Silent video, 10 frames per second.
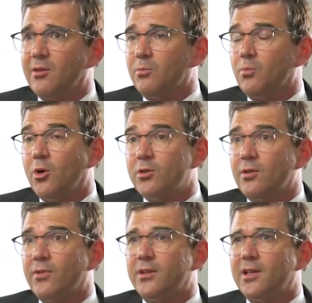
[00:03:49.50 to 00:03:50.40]
most
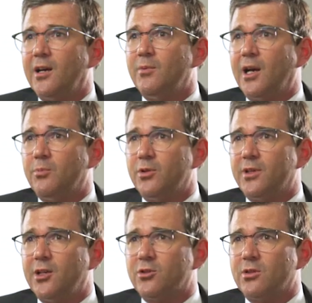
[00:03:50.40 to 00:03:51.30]
of the time
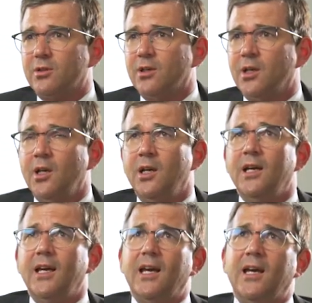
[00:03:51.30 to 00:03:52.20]
hypotension.
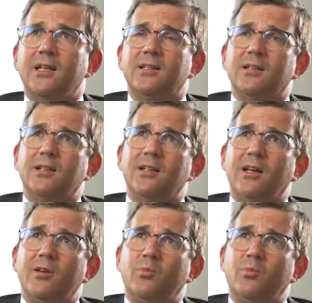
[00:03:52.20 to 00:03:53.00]
And another